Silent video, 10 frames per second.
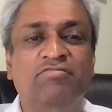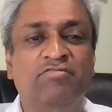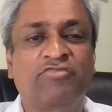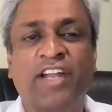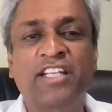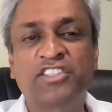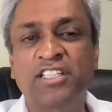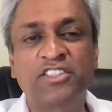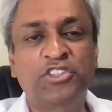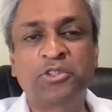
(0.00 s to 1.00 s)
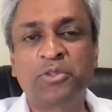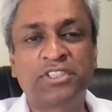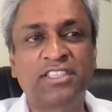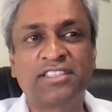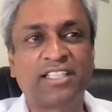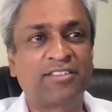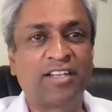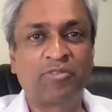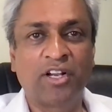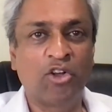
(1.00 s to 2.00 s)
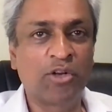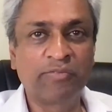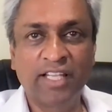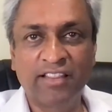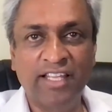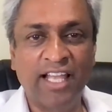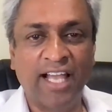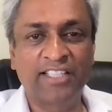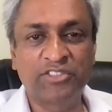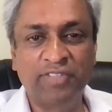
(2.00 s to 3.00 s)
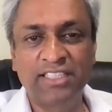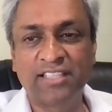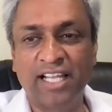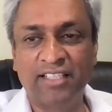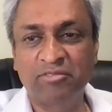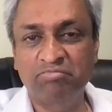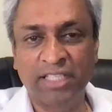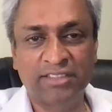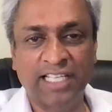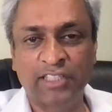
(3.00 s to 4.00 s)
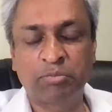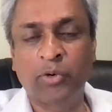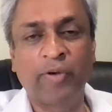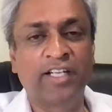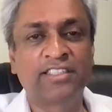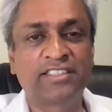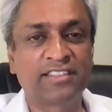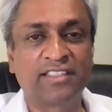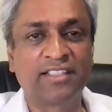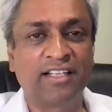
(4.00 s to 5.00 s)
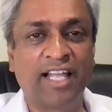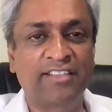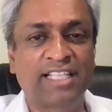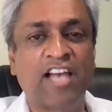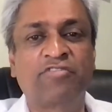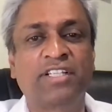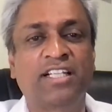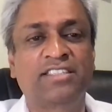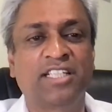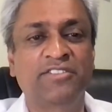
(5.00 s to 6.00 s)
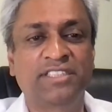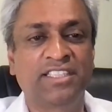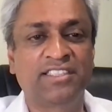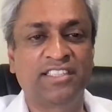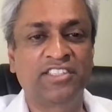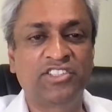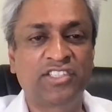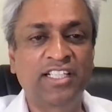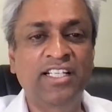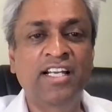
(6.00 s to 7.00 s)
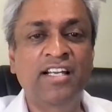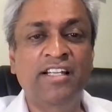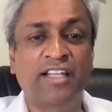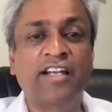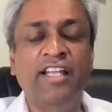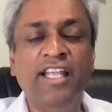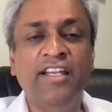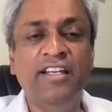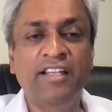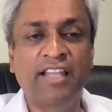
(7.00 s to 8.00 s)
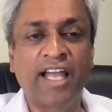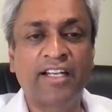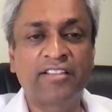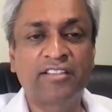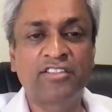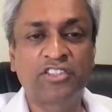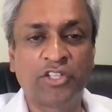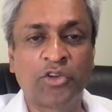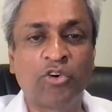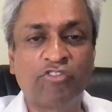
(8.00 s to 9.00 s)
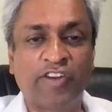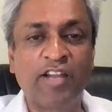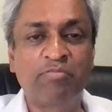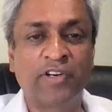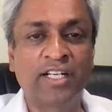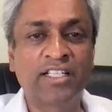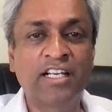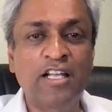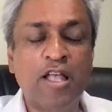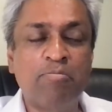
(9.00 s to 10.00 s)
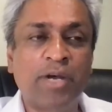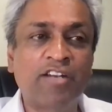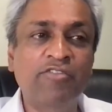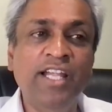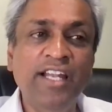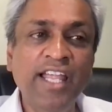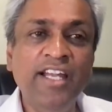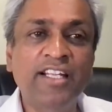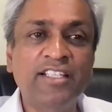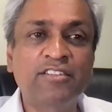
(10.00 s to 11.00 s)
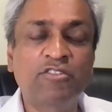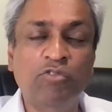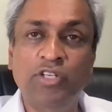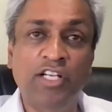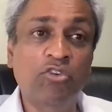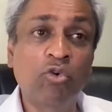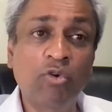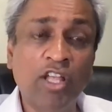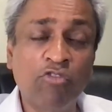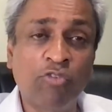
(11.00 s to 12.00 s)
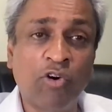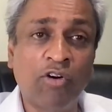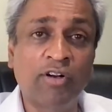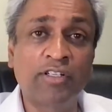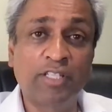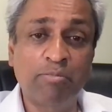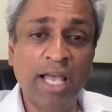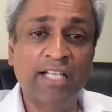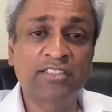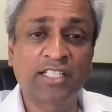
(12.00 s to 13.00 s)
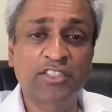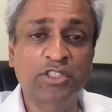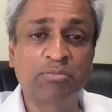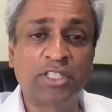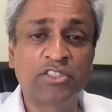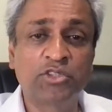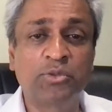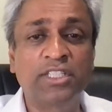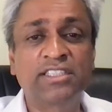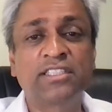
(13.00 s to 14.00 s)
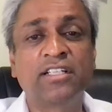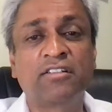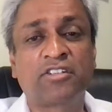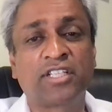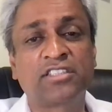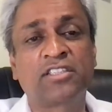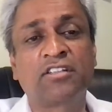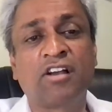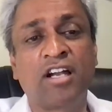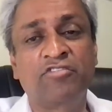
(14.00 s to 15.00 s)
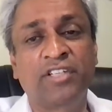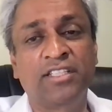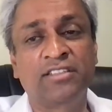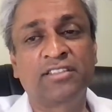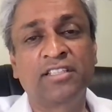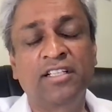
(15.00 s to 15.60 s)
financial institutions along with the ISVs like and SaaS providers like Zafin that service this industry that need that secure framework, but we need it, including for the bank's customers, to instill trust and confidence